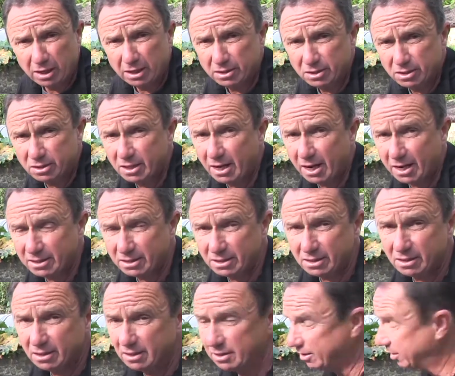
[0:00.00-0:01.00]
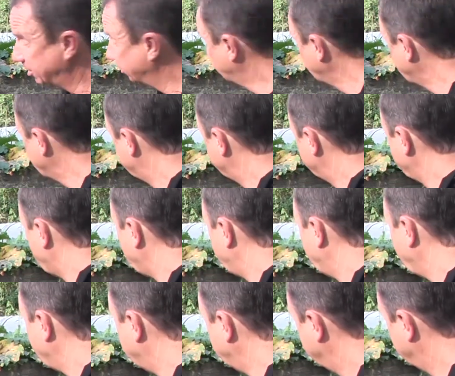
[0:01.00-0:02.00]
is test the big
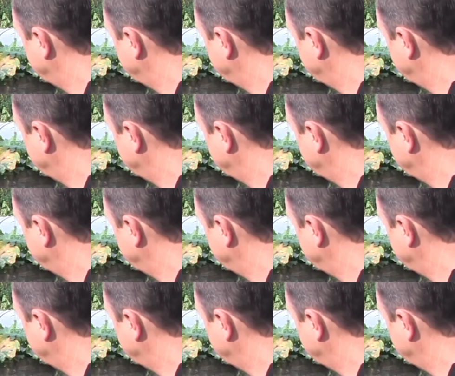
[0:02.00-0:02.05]
stopper.